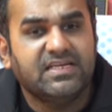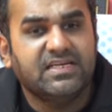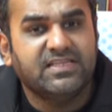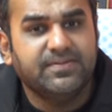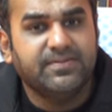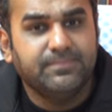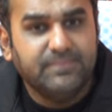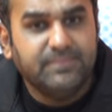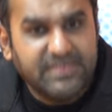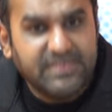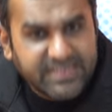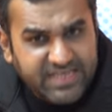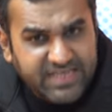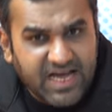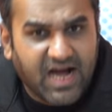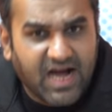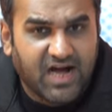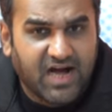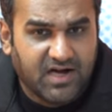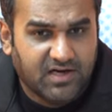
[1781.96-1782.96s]
the
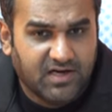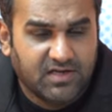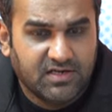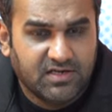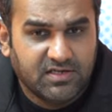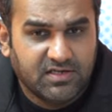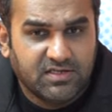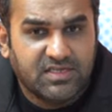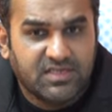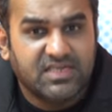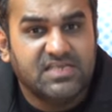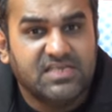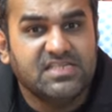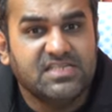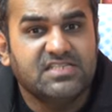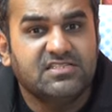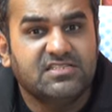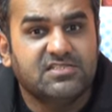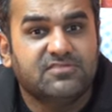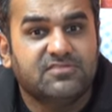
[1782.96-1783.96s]
media
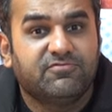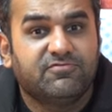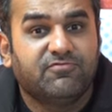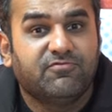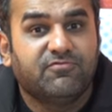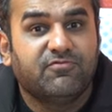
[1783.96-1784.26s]
is